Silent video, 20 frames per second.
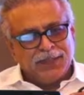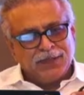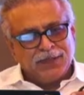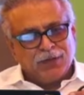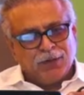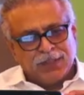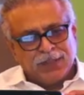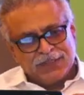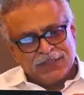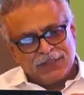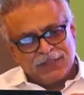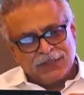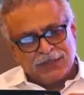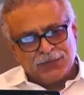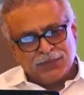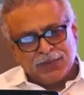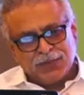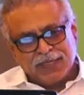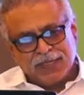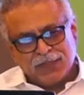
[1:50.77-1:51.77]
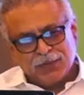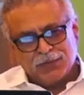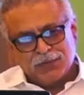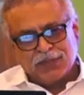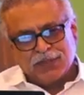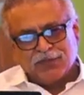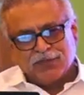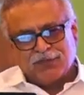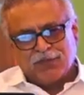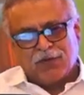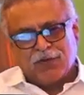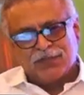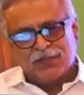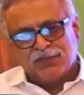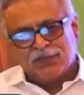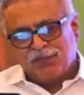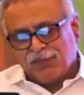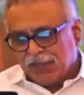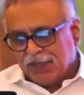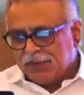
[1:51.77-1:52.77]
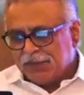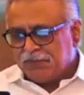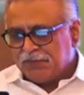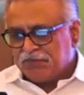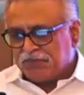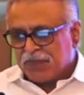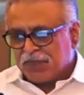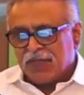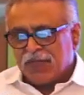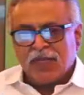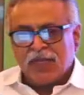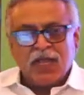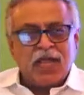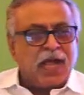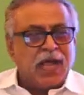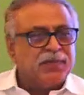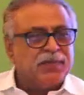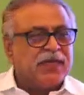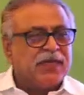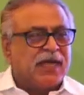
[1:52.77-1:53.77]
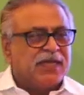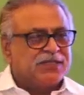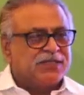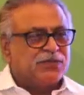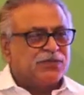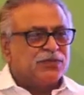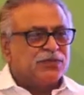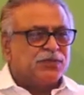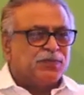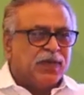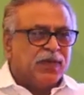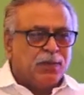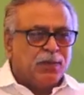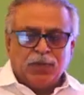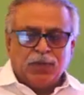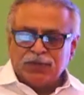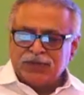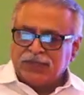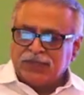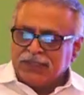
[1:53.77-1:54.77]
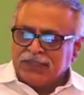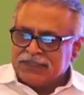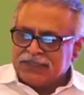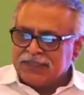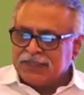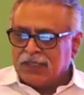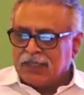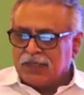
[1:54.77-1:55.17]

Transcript: college to get into the nephrology field. I've been asked to speak about the recent